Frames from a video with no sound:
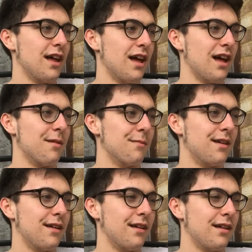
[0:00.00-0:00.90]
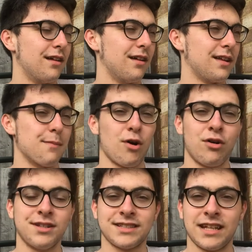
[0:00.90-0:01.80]
Yeah, but
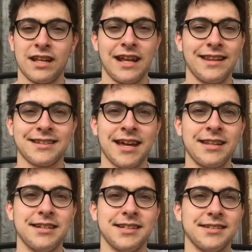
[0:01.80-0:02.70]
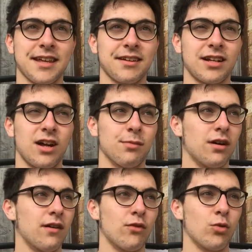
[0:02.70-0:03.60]
honestly, in the 10 years he's at the club,
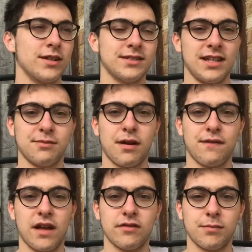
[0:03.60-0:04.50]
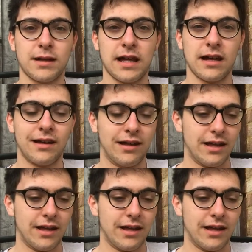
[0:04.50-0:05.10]
I've always said he's my favourite player.